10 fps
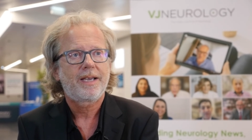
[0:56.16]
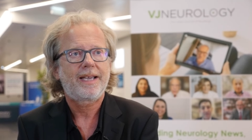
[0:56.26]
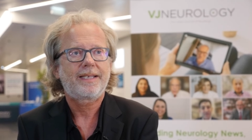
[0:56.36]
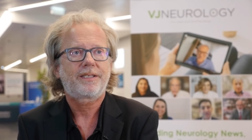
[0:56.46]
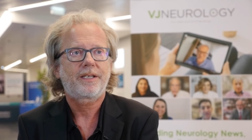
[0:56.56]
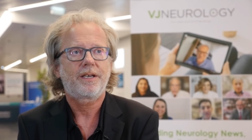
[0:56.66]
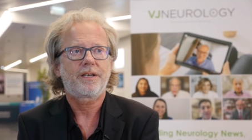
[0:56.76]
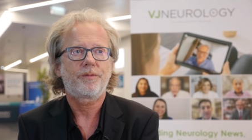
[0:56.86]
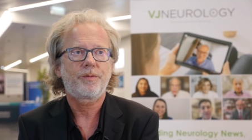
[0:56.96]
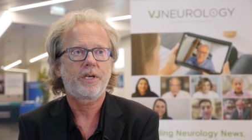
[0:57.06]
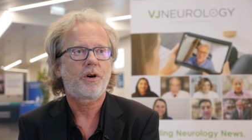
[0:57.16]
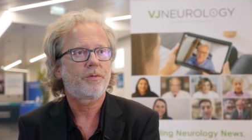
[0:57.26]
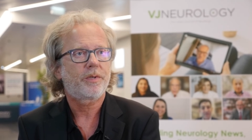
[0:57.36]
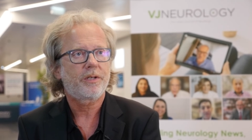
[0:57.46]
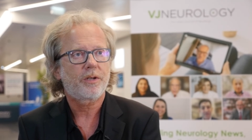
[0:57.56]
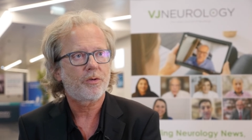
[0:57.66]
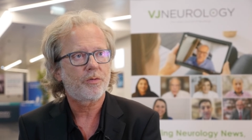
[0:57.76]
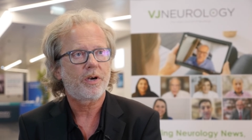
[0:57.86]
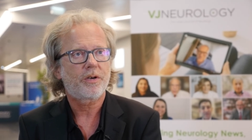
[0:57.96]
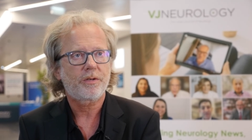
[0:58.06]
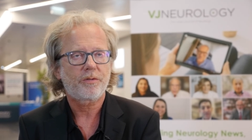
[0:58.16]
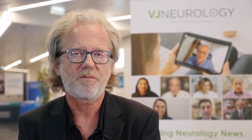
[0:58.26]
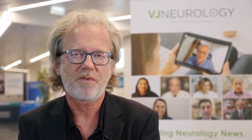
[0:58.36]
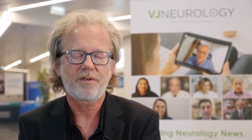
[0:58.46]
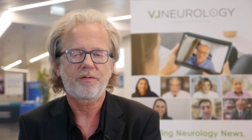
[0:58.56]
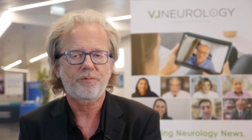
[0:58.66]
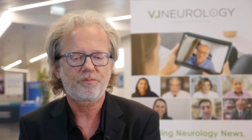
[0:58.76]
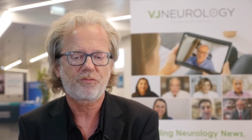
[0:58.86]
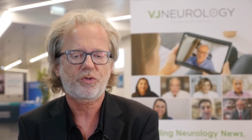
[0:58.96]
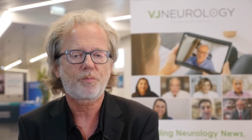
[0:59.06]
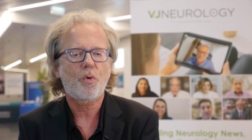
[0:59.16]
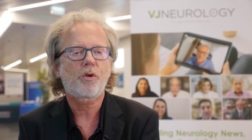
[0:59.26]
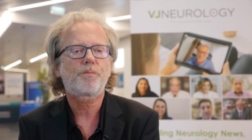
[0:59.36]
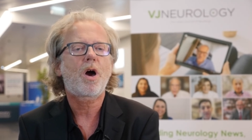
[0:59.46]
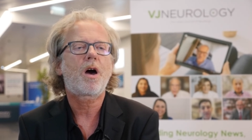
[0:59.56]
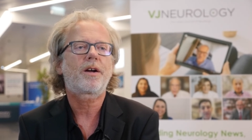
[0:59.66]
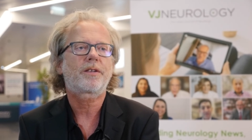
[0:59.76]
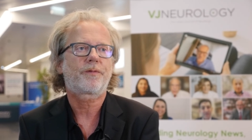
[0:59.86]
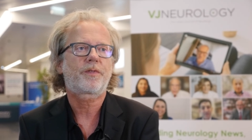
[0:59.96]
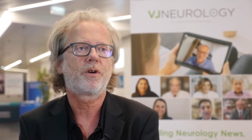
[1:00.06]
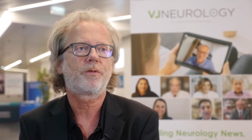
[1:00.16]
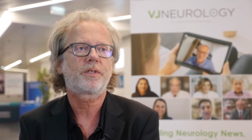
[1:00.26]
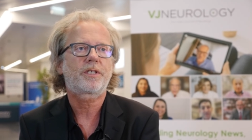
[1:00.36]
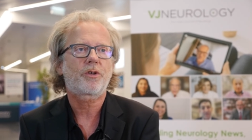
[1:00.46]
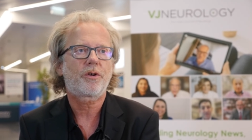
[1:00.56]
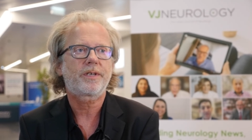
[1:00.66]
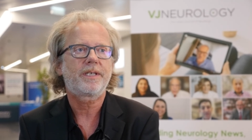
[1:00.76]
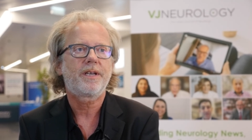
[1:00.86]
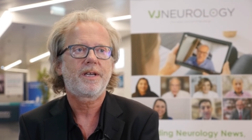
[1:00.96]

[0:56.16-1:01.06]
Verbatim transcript: And uh, we only know a small part of the whole story.